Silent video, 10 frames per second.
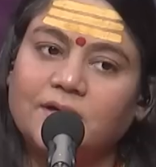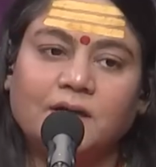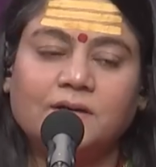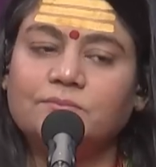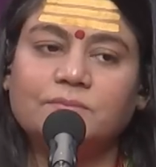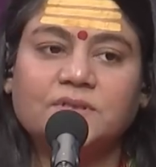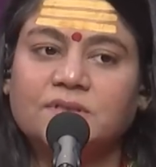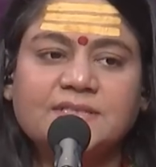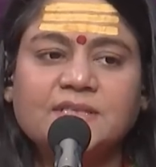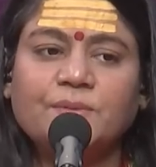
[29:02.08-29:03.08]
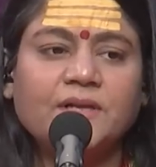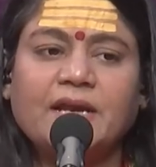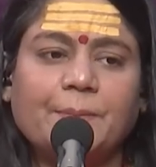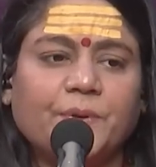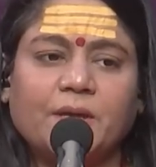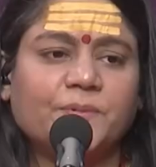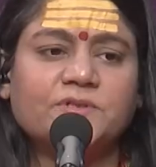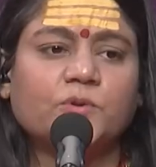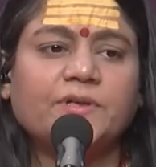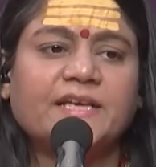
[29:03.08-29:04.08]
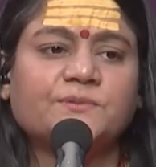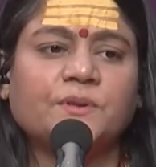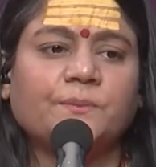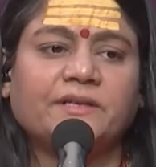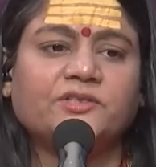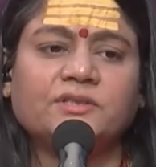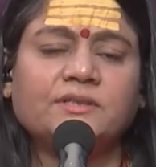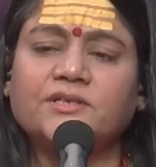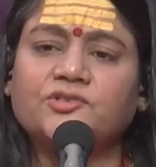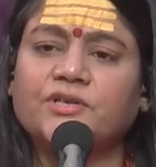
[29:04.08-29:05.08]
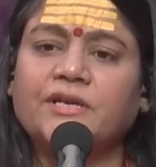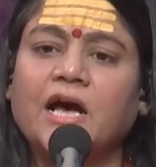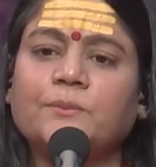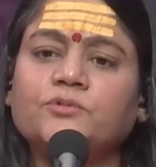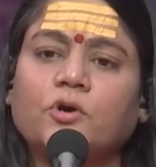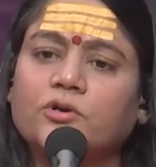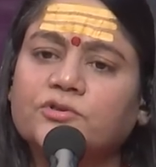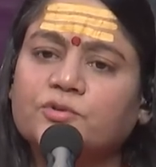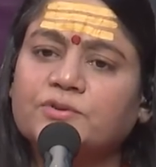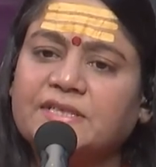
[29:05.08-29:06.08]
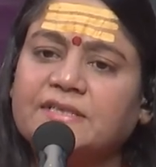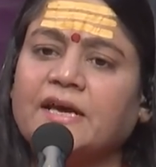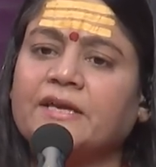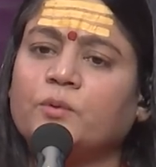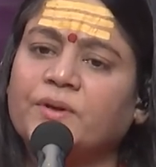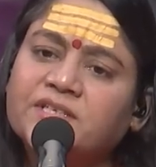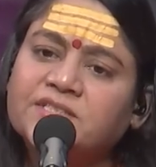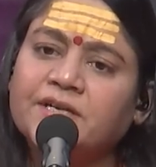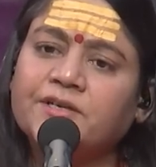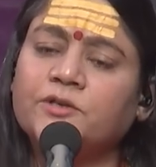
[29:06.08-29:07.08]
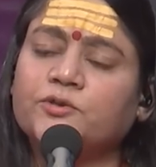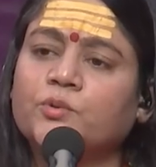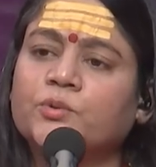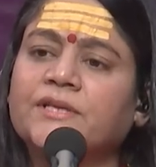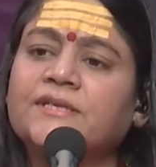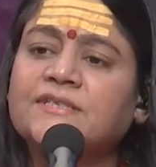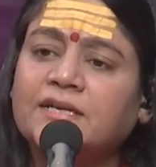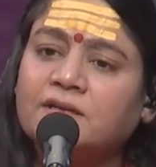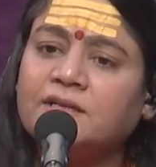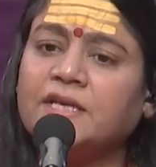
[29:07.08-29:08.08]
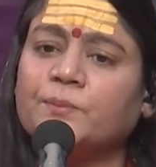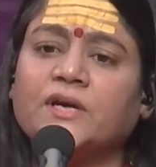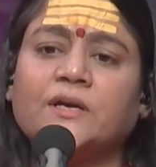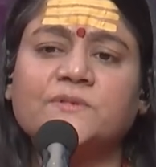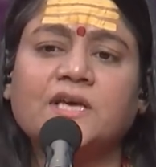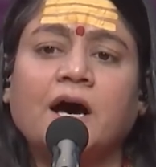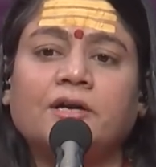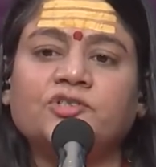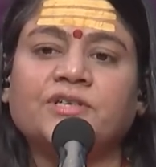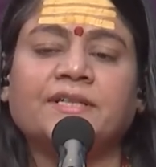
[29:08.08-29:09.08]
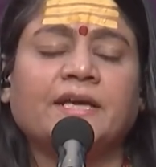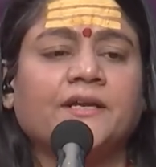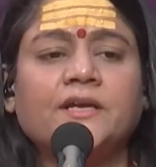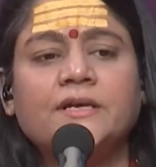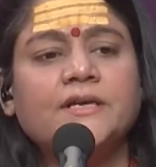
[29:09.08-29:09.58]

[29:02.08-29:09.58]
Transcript: the similar episode has been mentioned that Shri Ram talks to Sita in a very gentle tone, then suddenly he becomes harsh, and then